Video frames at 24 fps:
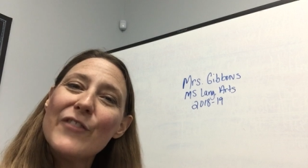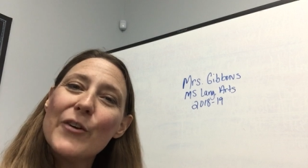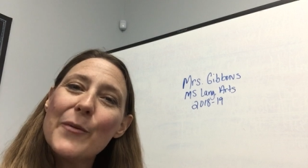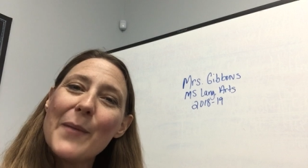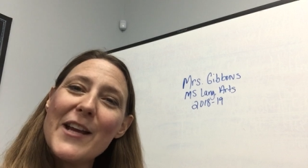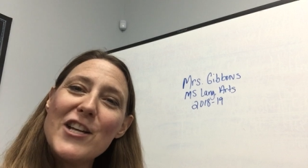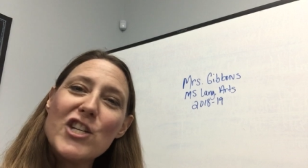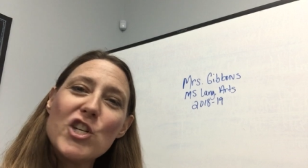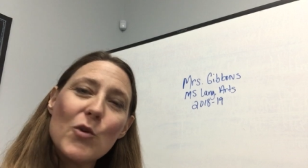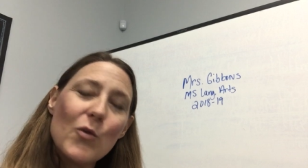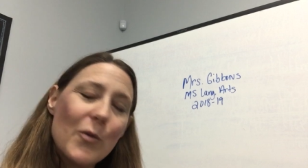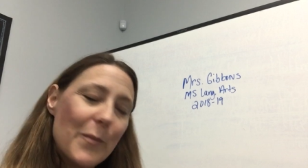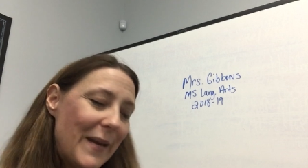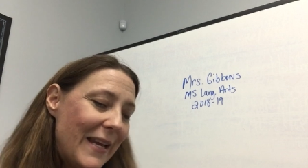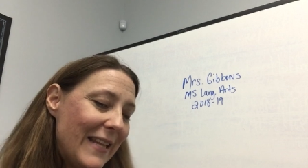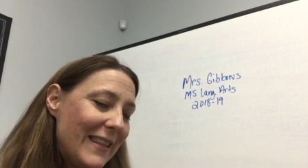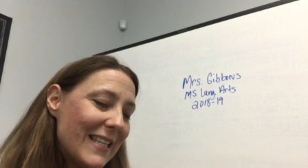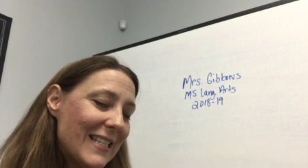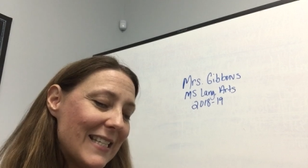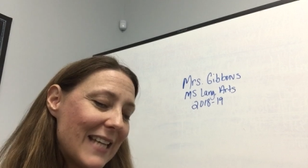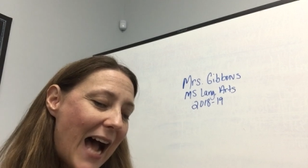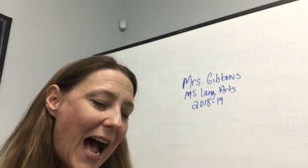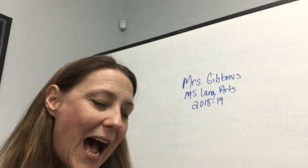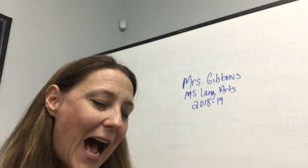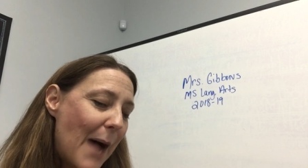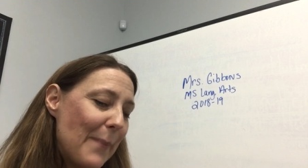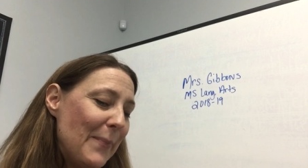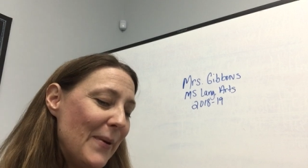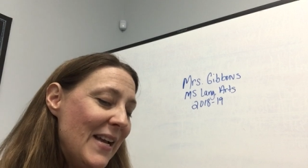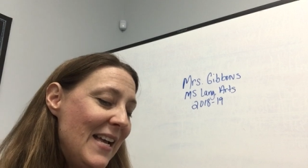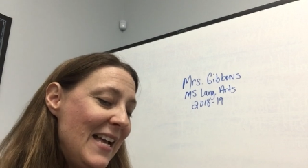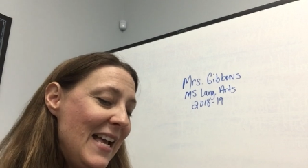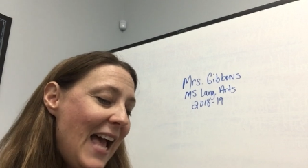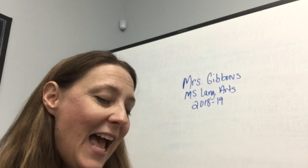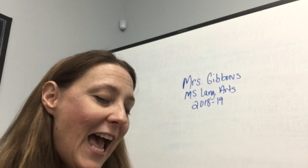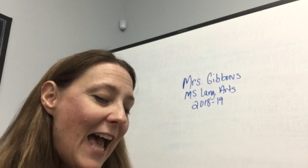information will be at the
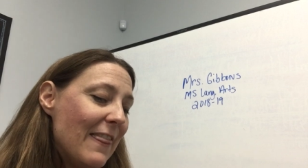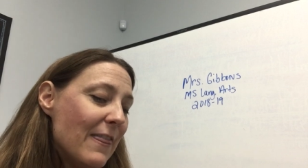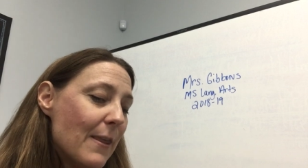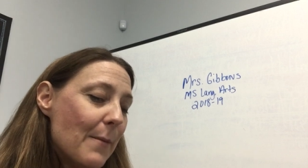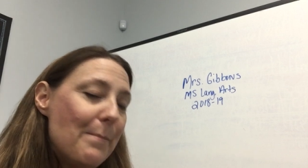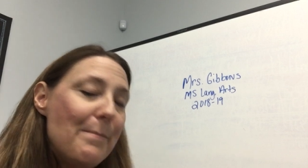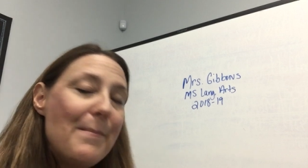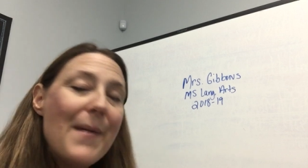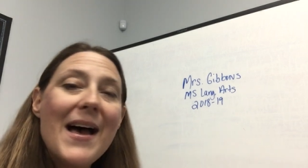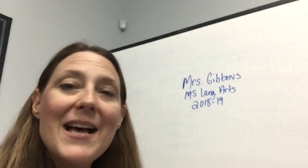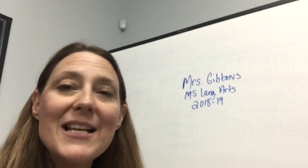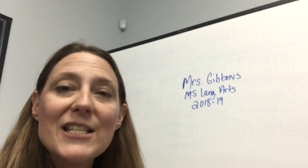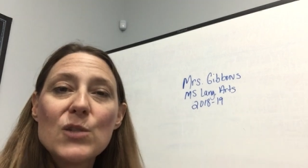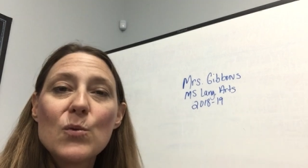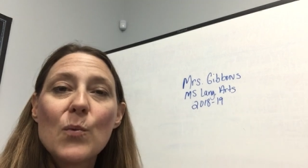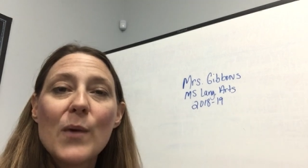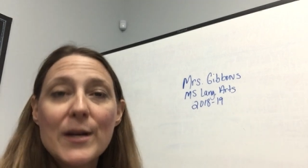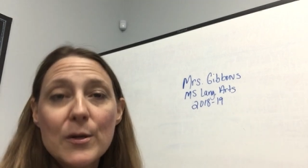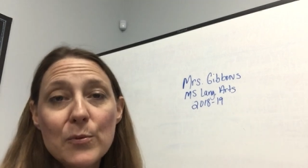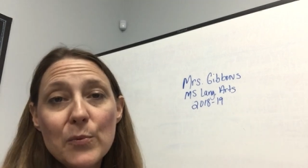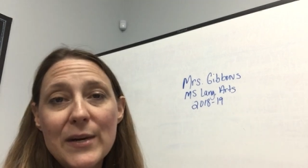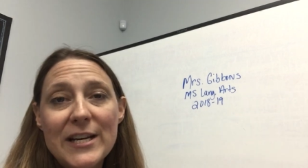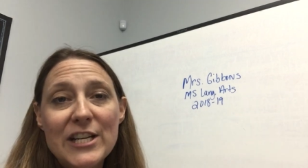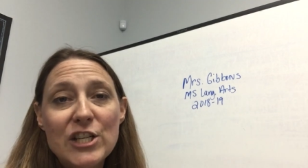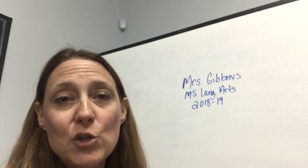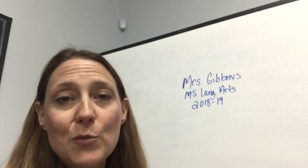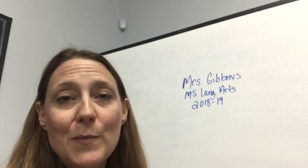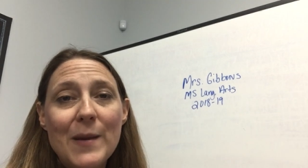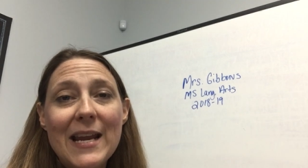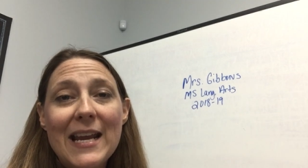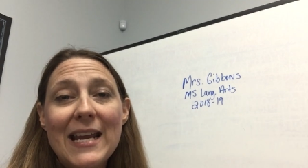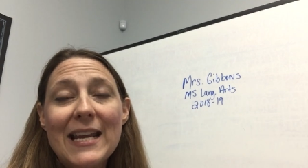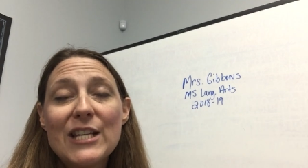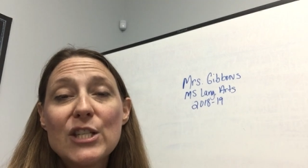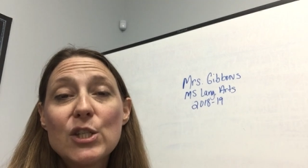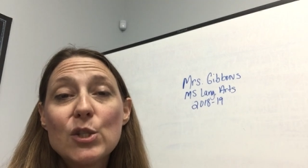top, and the best way to reach
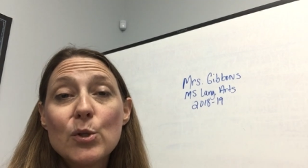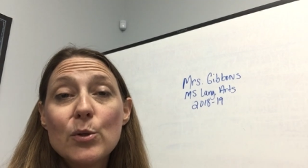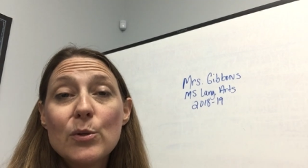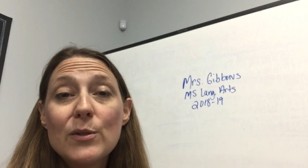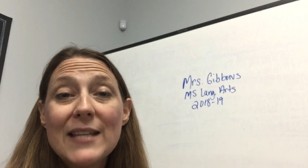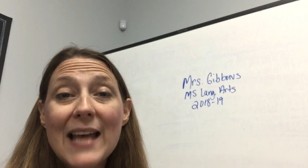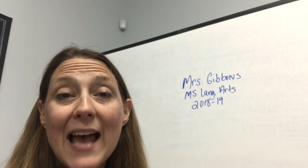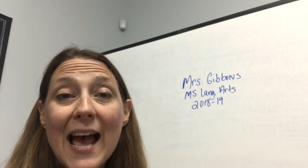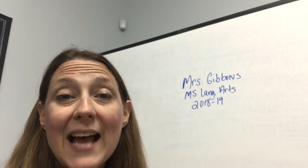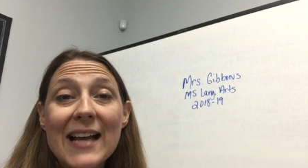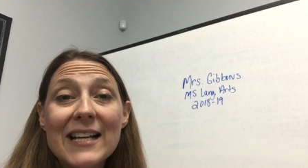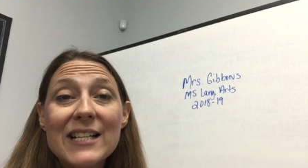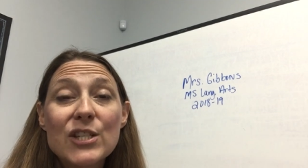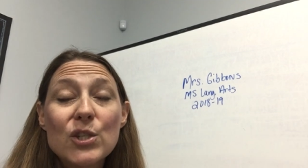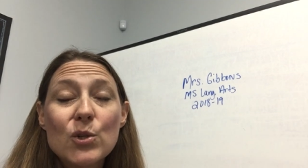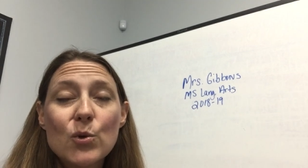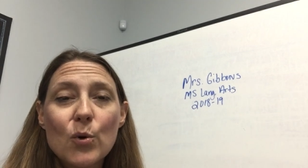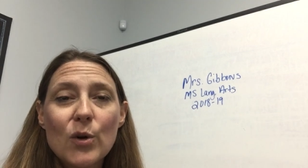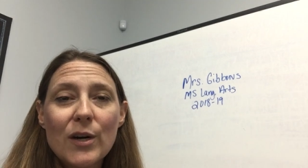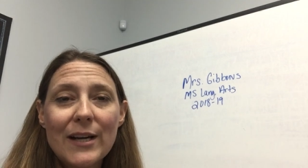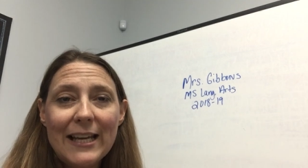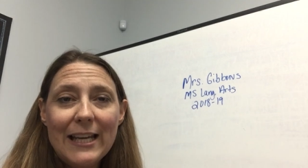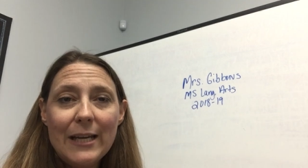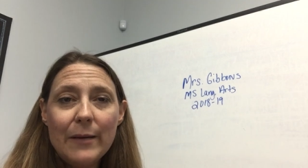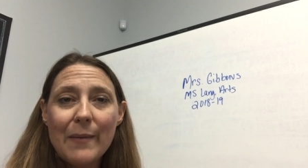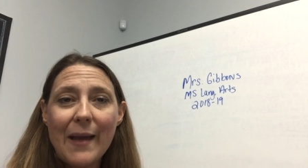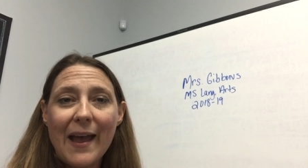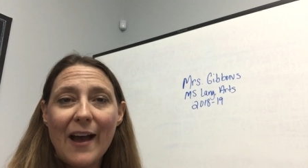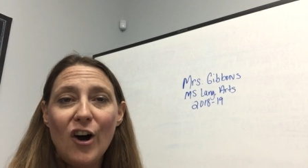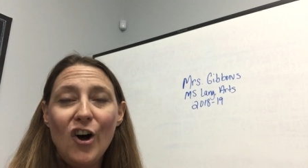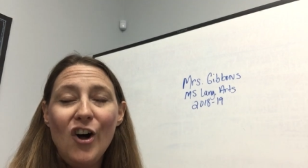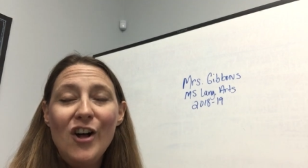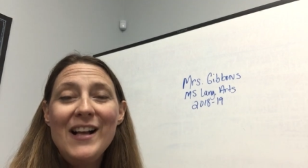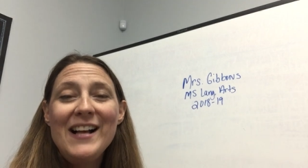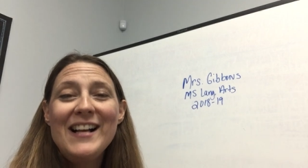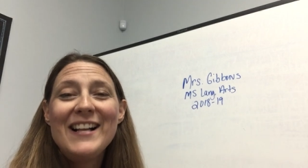me is through text or
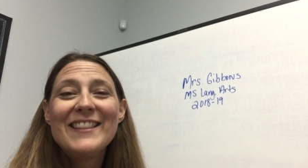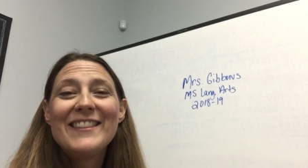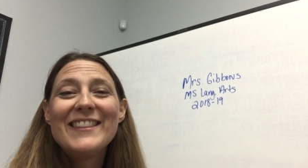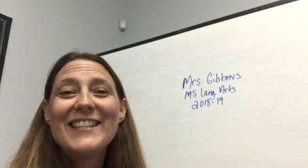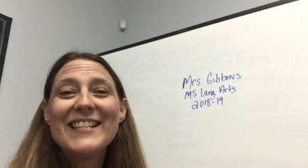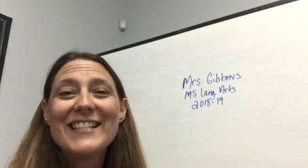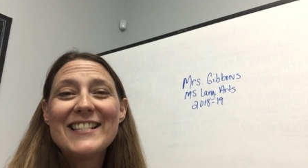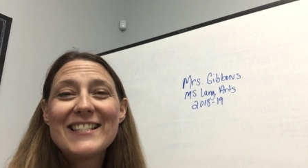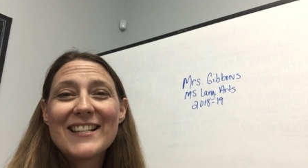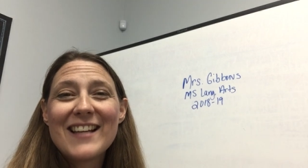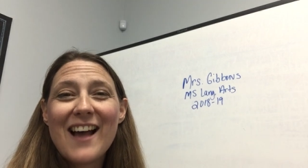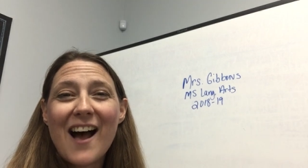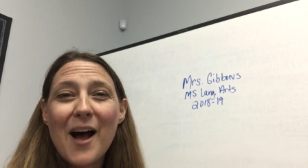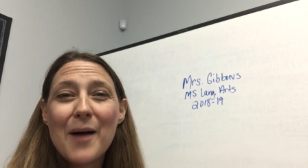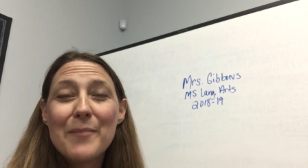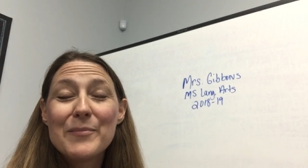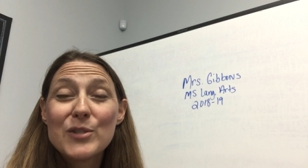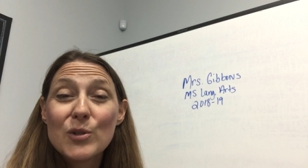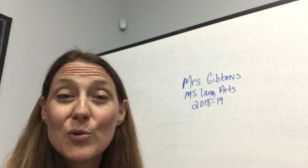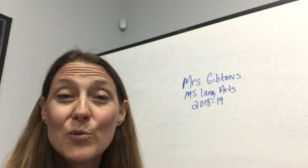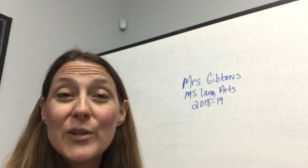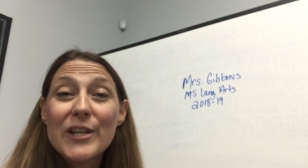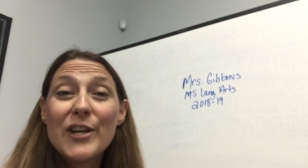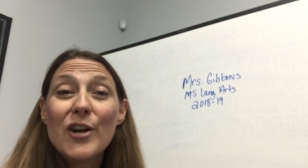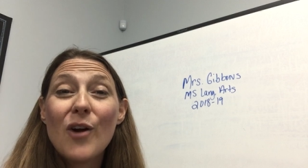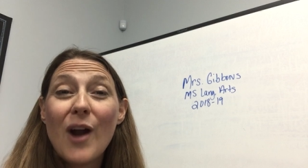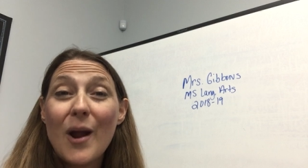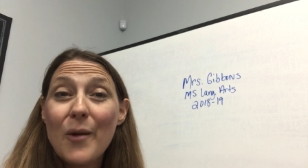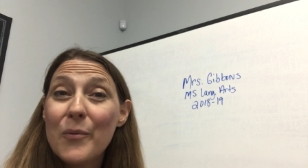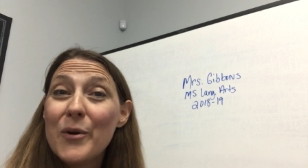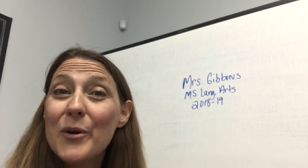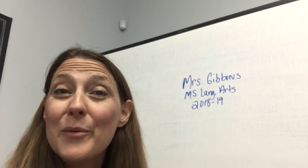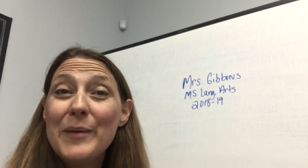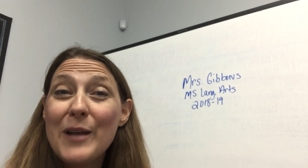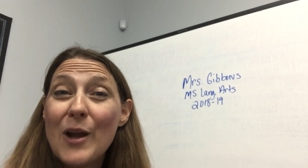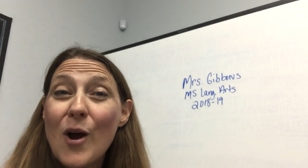email. This school year I
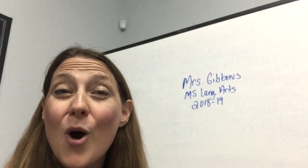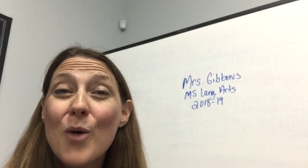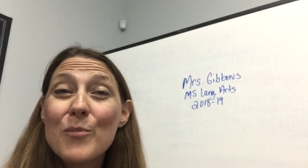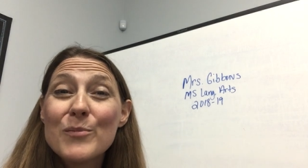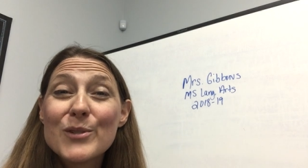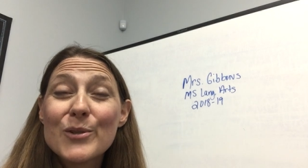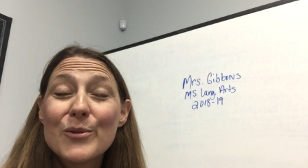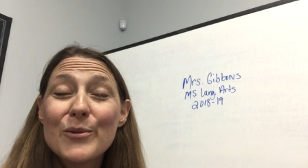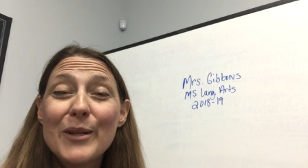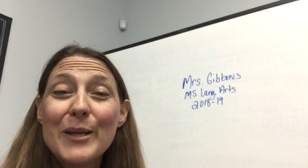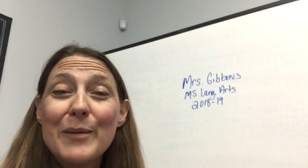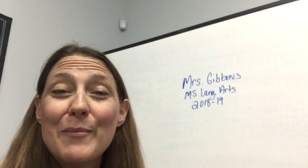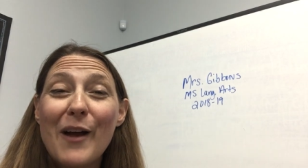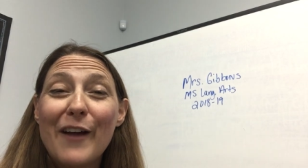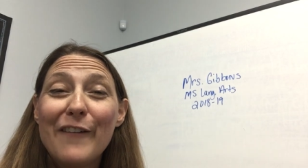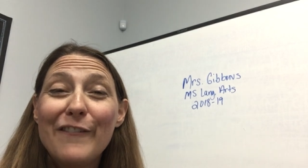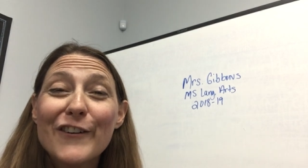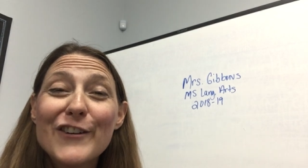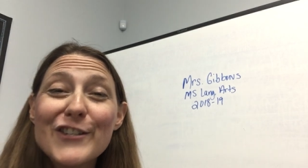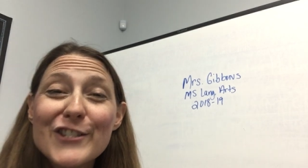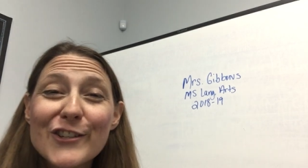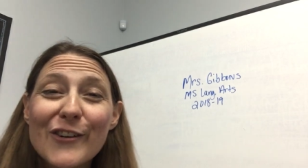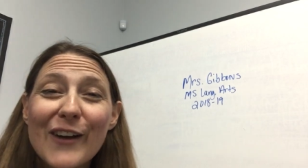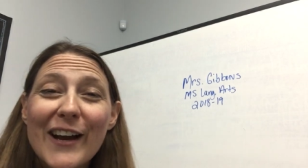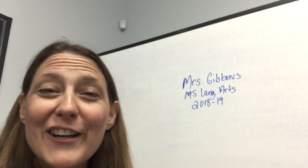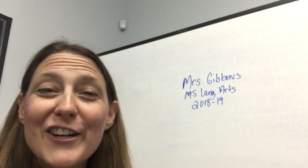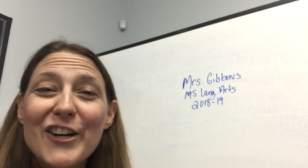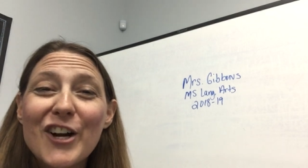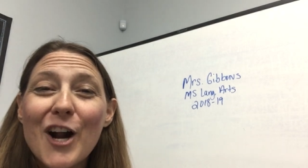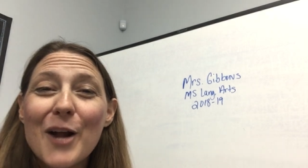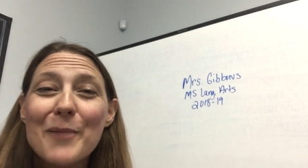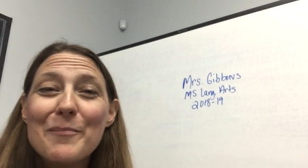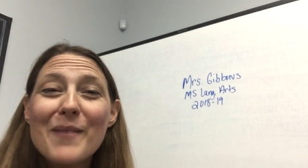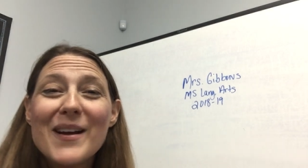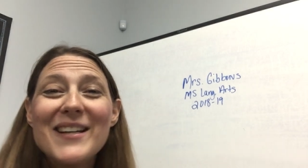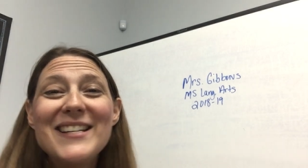will be homeschooling my first
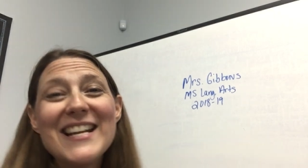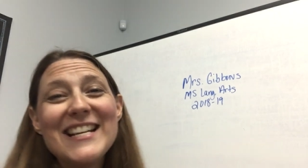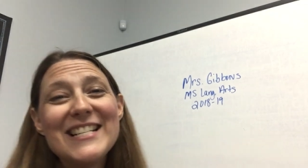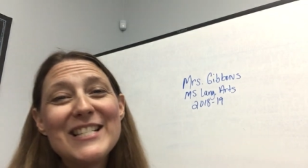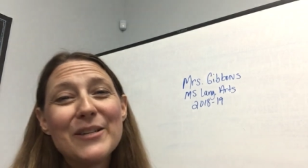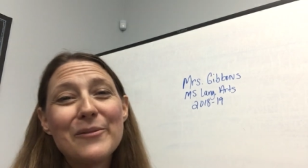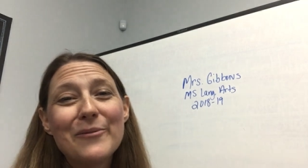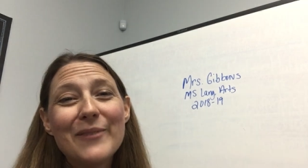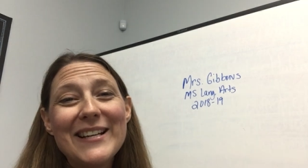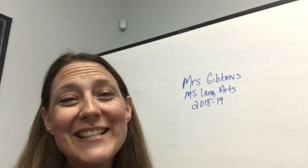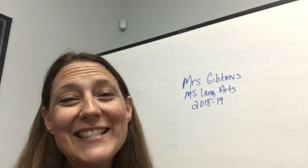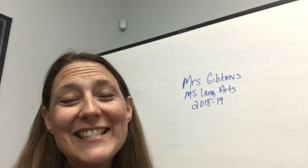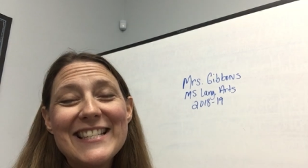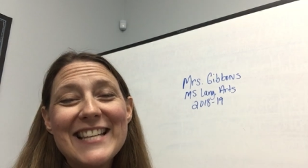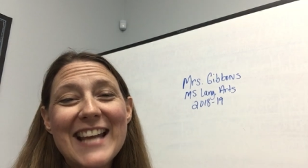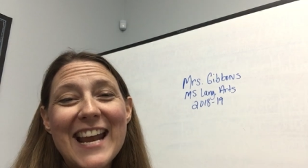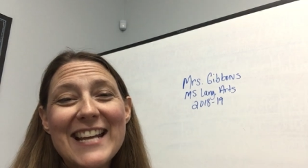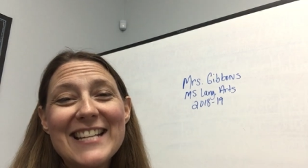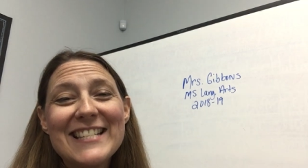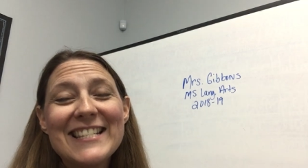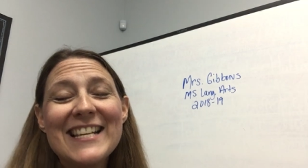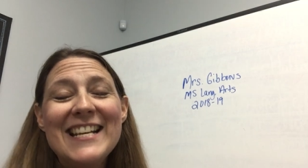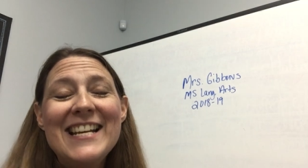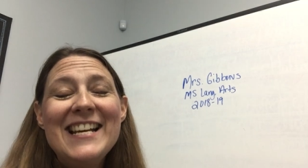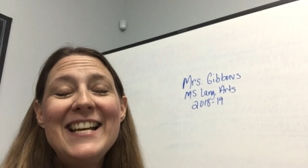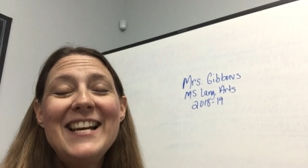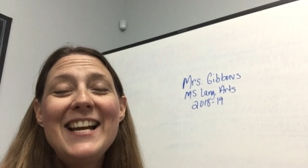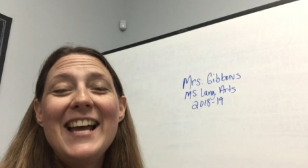grader on Mondays and Wednesdays,